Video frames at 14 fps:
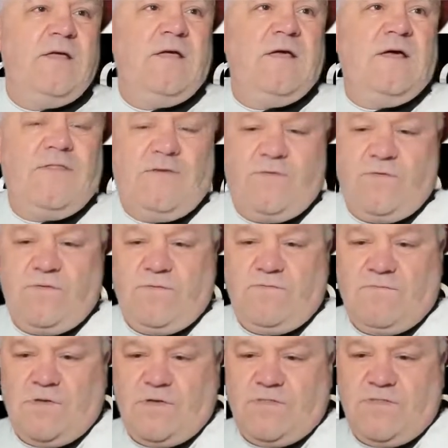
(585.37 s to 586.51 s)
I think we're
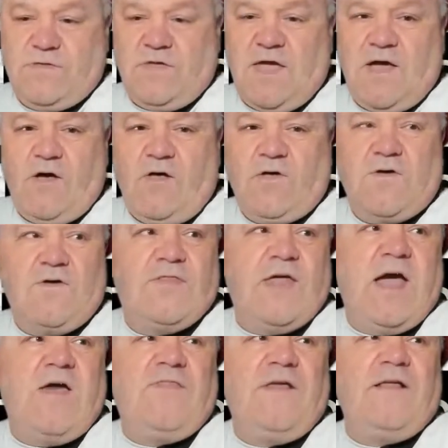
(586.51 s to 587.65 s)
all good
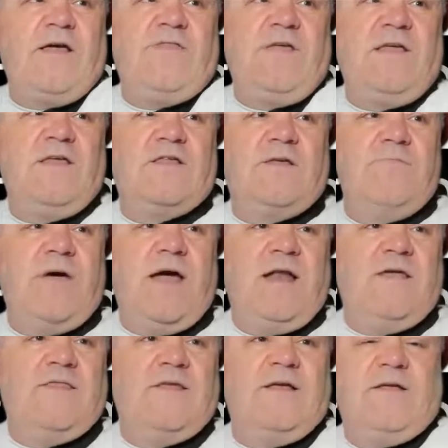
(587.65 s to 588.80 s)
there. I think it's a
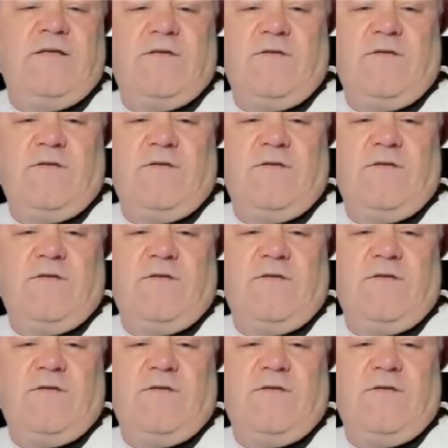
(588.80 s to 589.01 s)
minor thing.